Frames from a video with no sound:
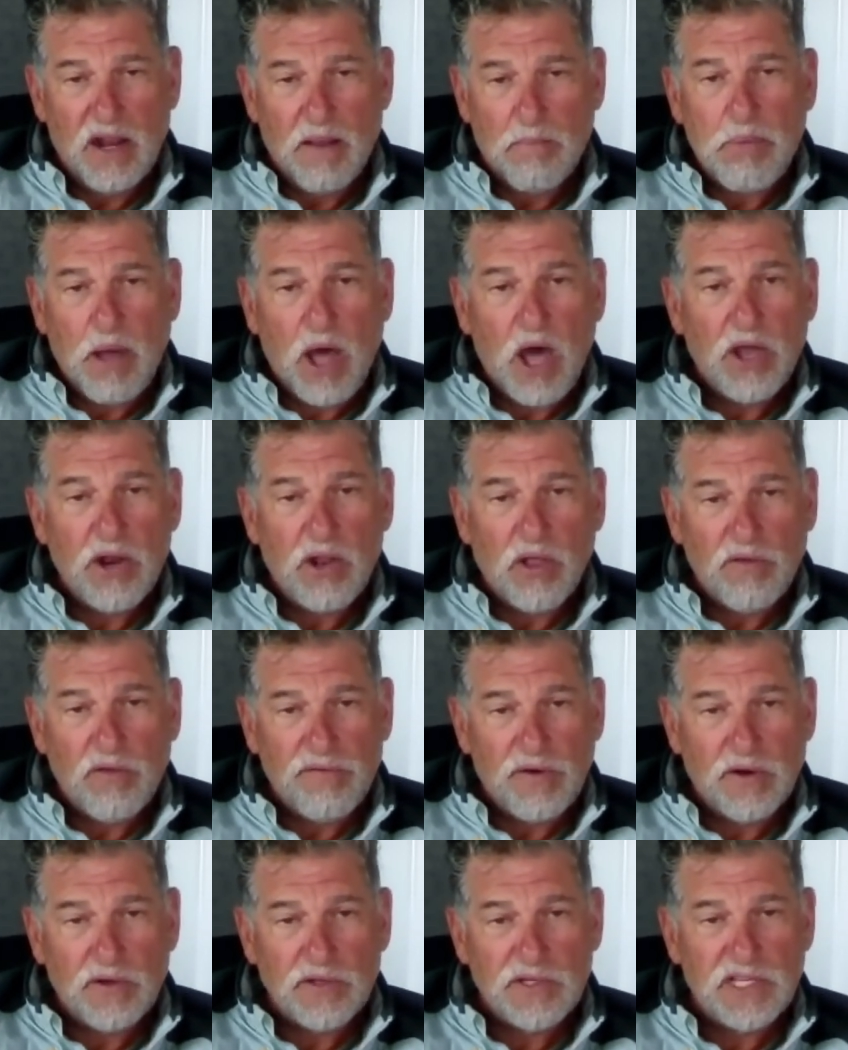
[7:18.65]
a puddle
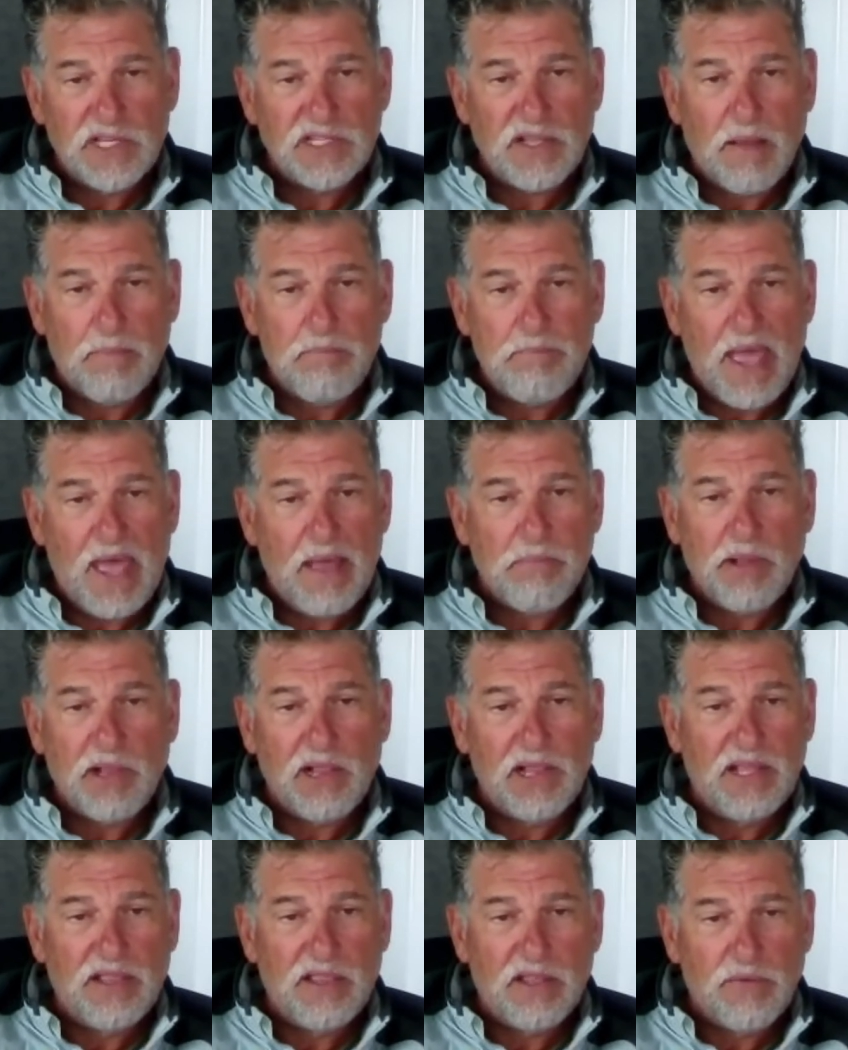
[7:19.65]
versus a
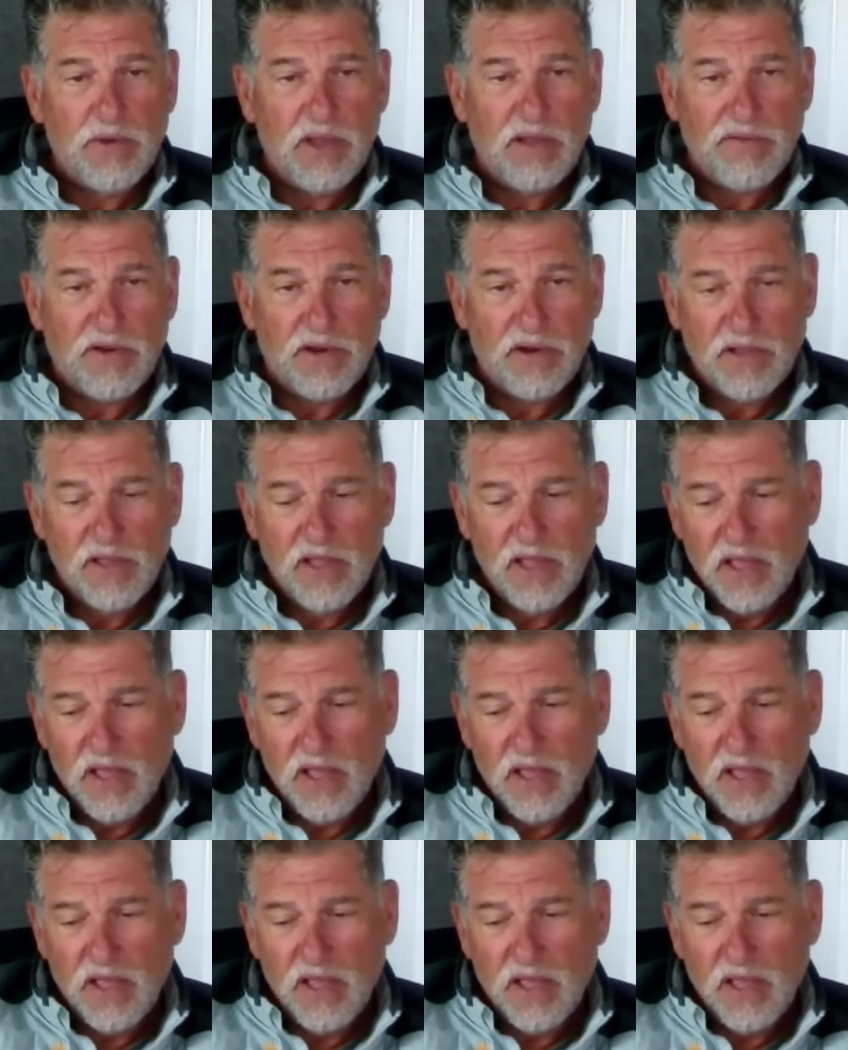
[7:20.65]
pebble in the river.